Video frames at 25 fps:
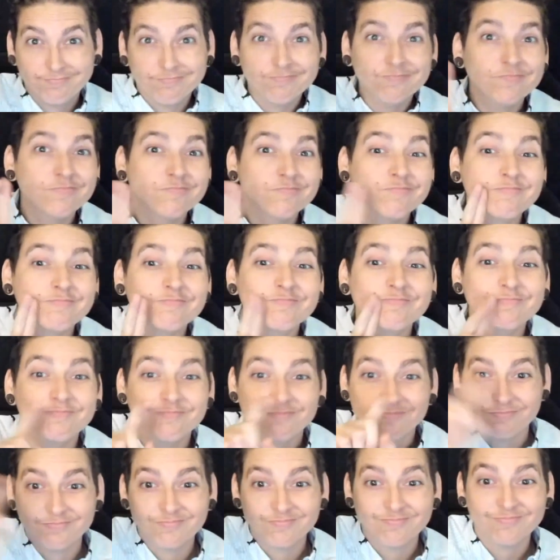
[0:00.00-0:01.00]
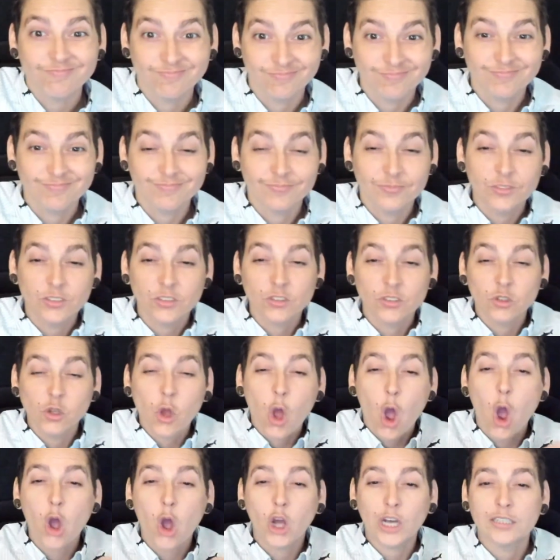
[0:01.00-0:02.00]
The two-day music festival in
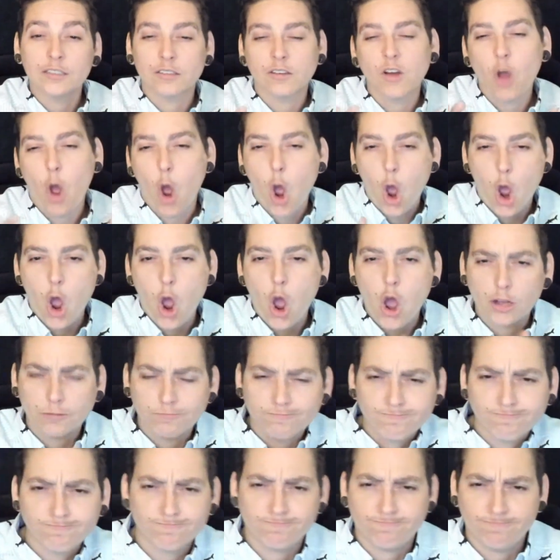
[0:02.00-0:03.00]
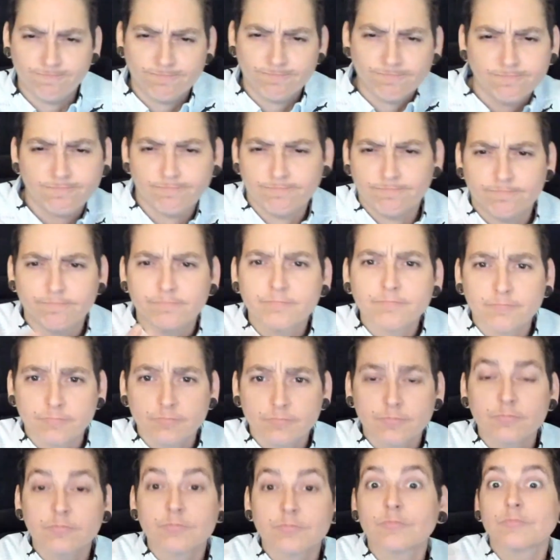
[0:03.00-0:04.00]
Houston, organized
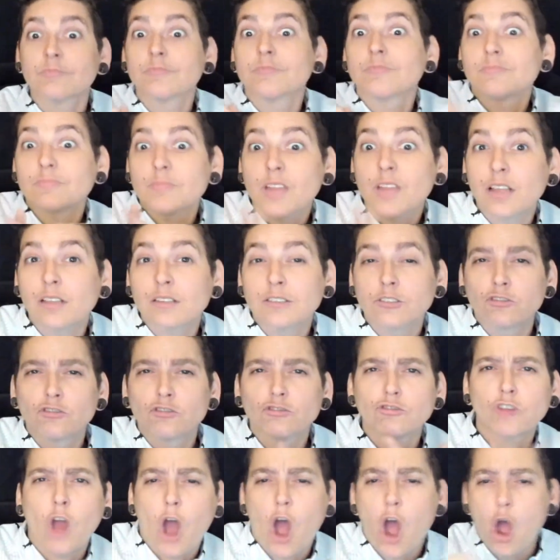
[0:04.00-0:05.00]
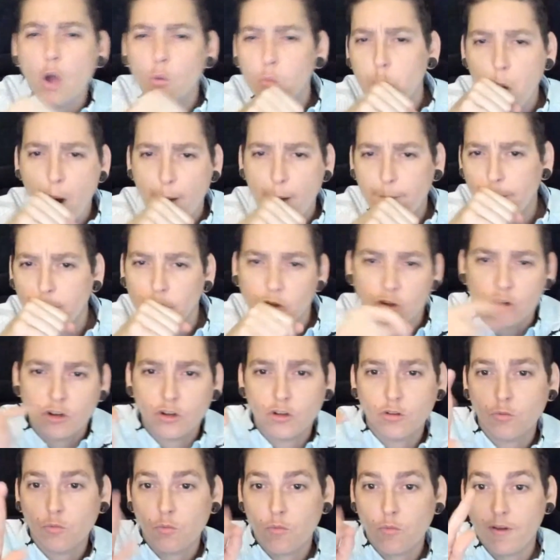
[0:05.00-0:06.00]
by and starring
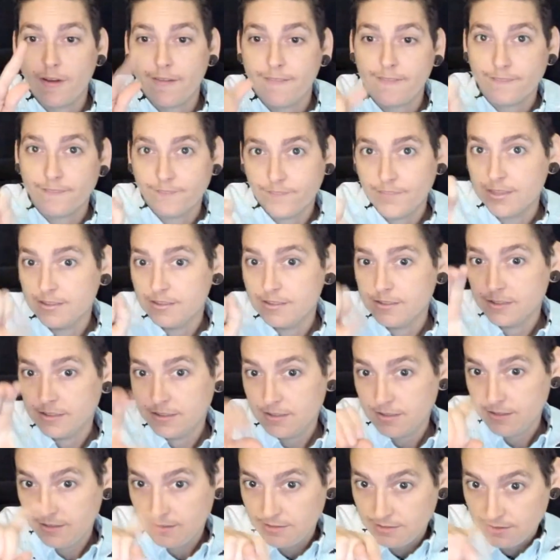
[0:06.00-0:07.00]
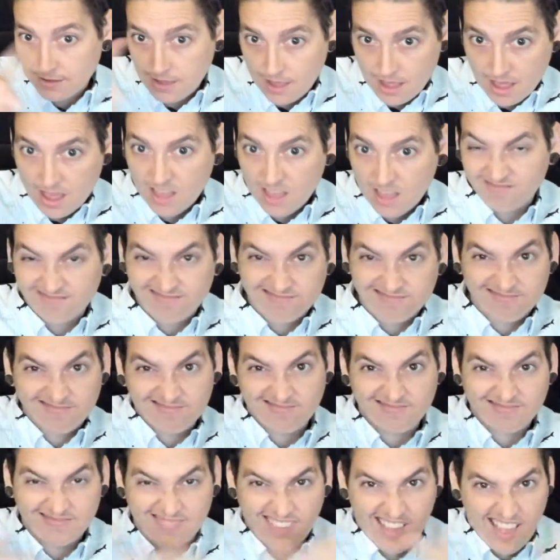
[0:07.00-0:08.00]
rapper Travis Scott,
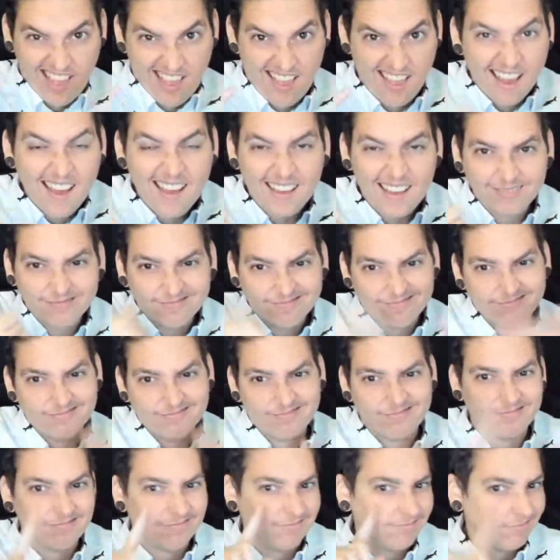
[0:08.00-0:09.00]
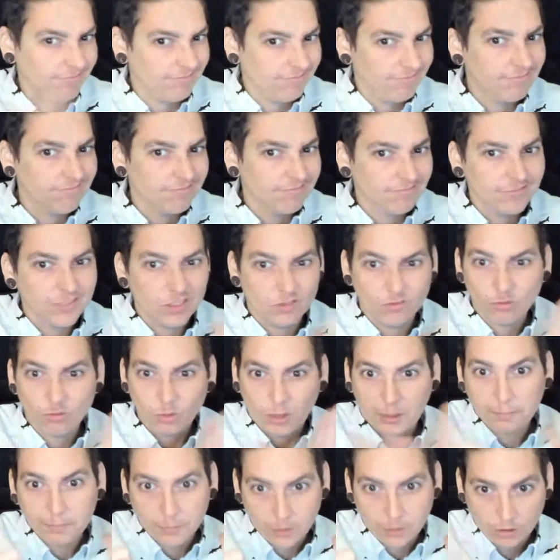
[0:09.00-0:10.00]
is now a criminal
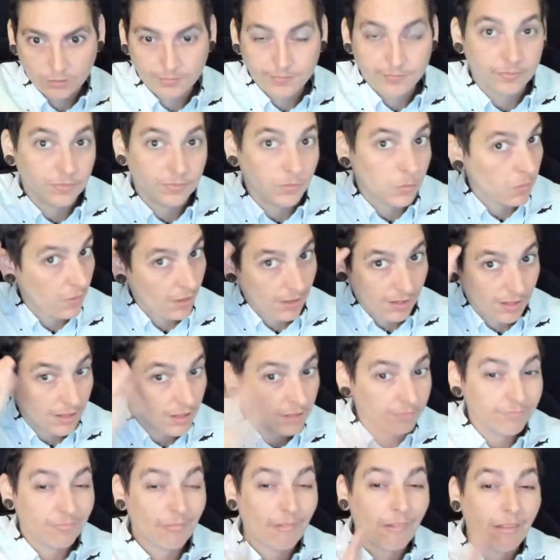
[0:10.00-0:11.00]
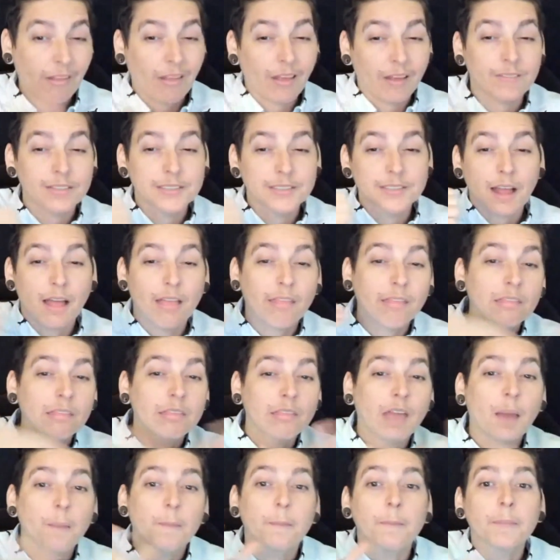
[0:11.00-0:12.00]
investigation
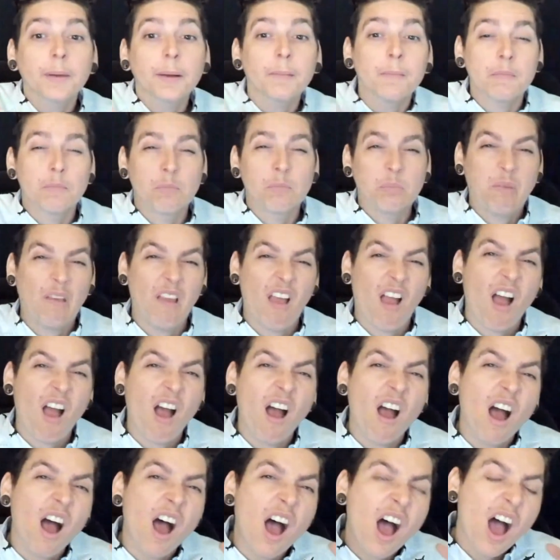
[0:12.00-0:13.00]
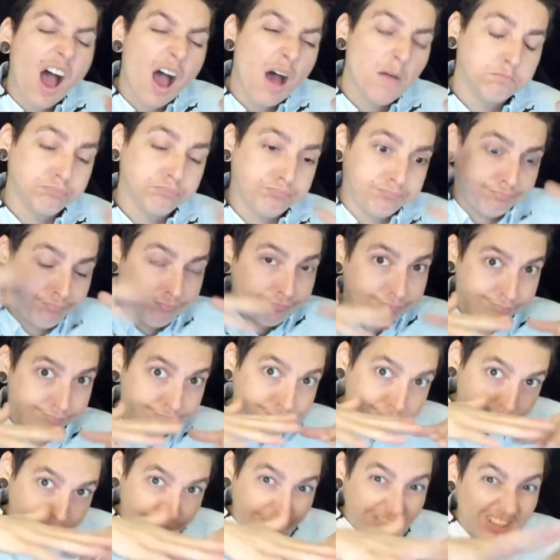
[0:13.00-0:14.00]
after tens of thousands of people
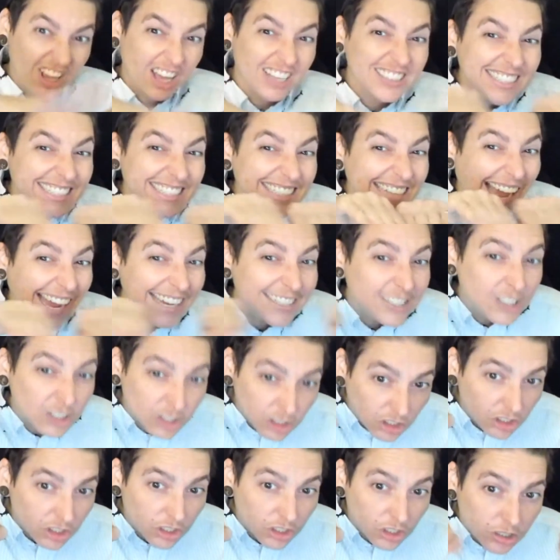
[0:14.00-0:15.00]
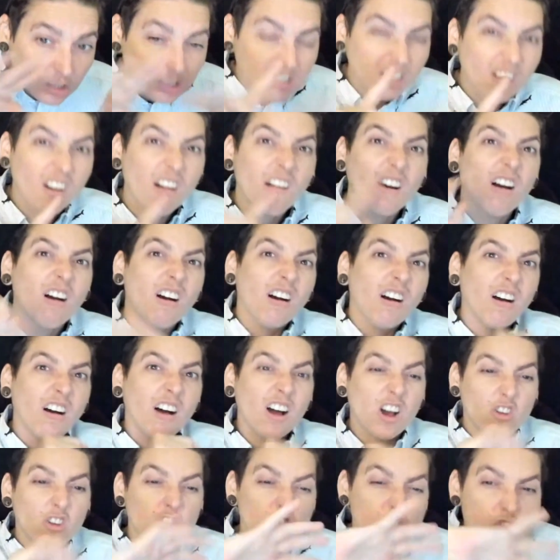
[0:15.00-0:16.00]
in the crowd surged
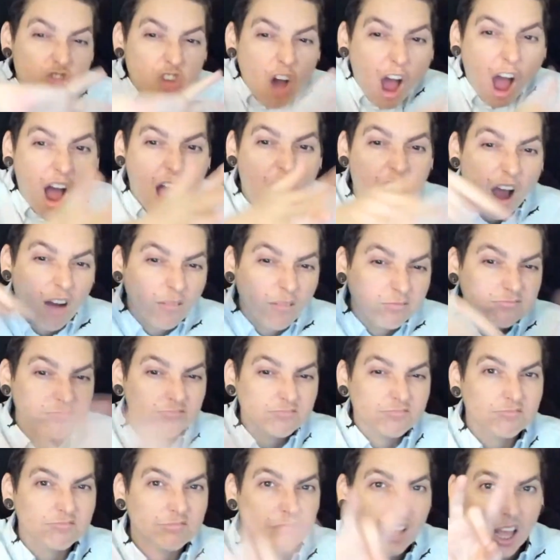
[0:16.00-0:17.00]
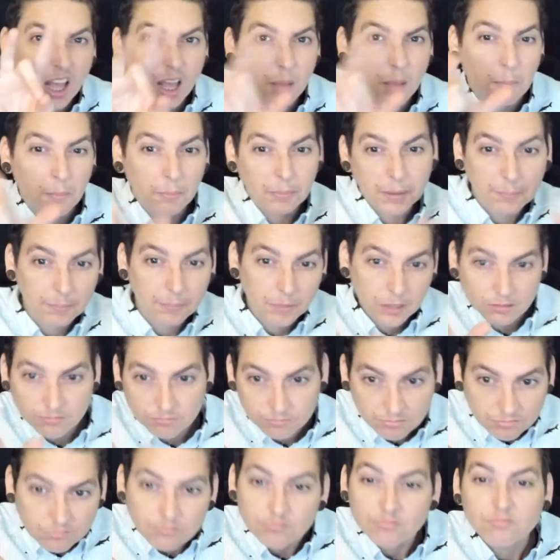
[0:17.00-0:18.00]
toward the stage, crushing and
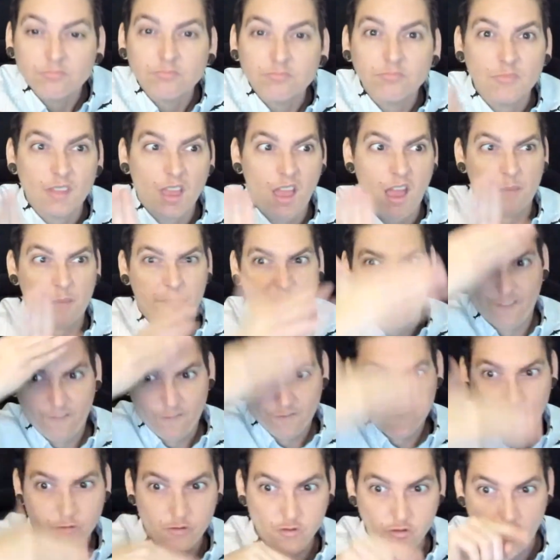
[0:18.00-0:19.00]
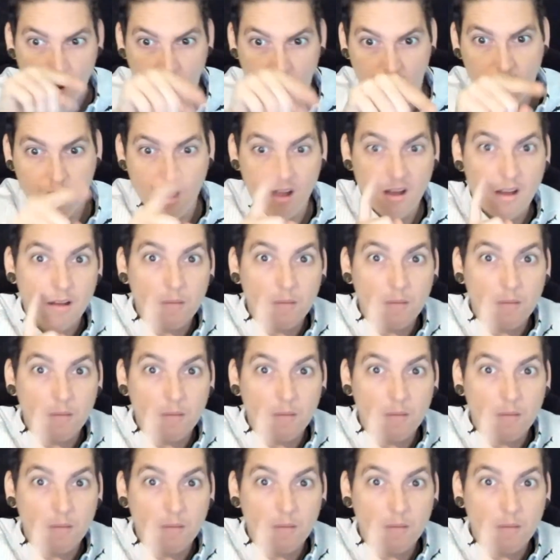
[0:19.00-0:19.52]
killing eight people up front.